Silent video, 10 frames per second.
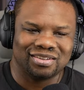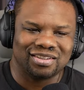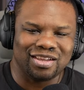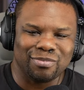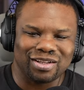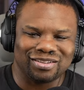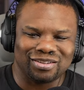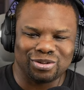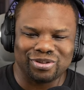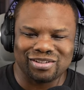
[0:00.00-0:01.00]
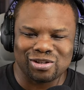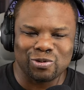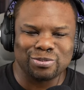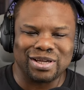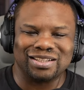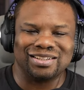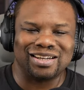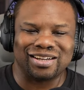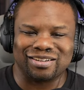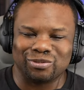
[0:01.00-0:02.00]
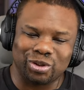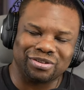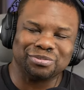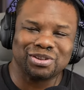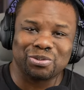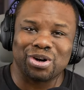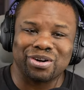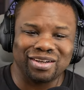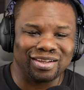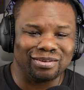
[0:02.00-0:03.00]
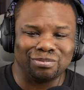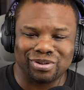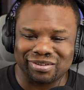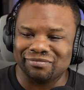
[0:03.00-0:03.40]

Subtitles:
They about to do it. Someone about to die. Well, someone already did, but.